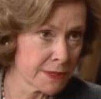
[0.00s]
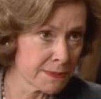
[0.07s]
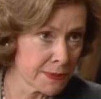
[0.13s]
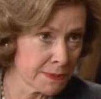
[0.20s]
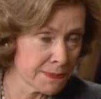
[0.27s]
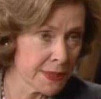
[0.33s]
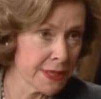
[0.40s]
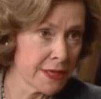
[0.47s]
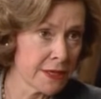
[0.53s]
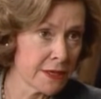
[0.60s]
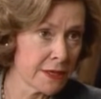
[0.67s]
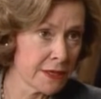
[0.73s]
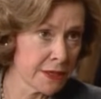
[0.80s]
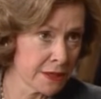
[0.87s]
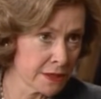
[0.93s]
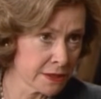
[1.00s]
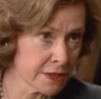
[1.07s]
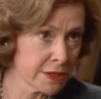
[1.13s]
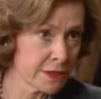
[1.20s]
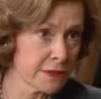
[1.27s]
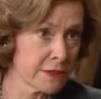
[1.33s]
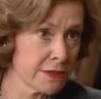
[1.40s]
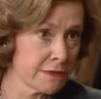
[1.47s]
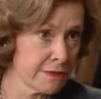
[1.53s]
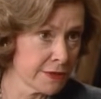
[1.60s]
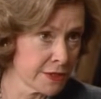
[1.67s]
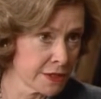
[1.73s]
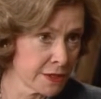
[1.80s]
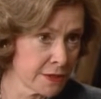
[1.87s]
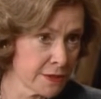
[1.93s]
prepare young children for
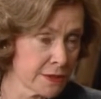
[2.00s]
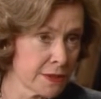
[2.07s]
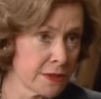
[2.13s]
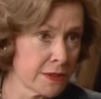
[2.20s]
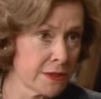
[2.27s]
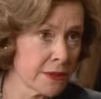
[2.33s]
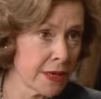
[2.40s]
school.